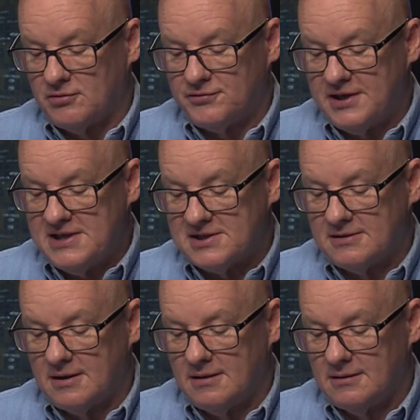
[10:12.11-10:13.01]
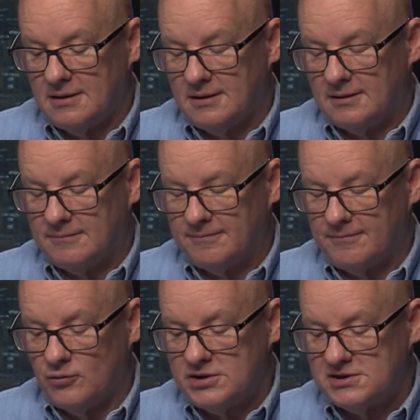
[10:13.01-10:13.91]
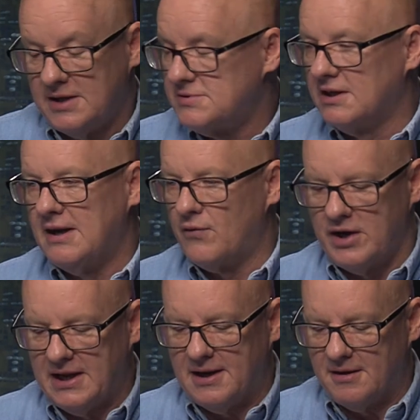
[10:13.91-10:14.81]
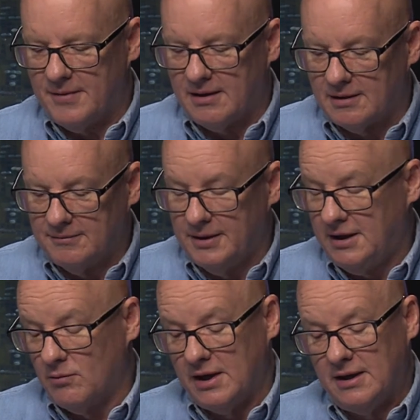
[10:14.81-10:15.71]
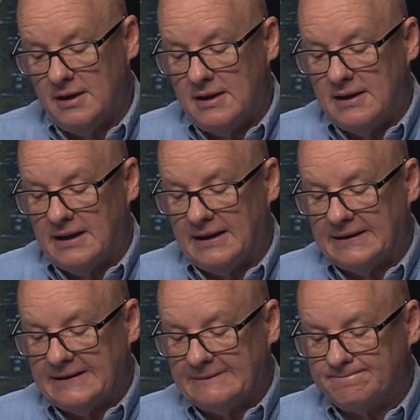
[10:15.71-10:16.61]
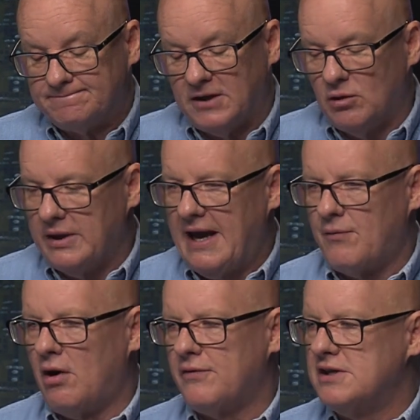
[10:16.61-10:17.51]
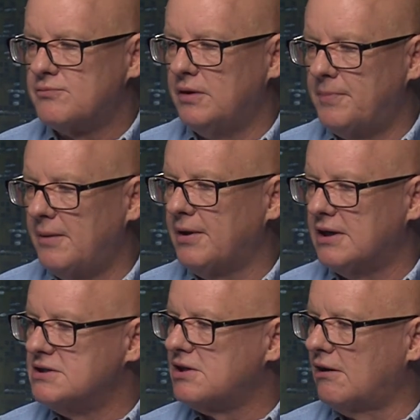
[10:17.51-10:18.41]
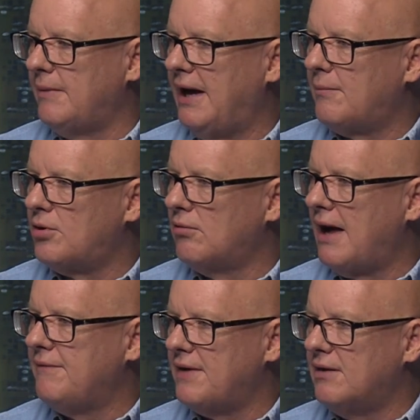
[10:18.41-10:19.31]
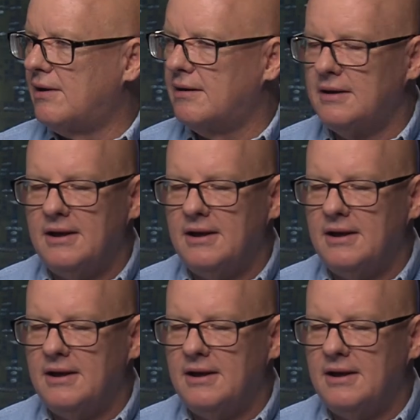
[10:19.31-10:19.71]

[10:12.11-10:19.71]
season, which seems to never end in America. But anyway, you know, we have all these Republicans talking about how pro-life they are.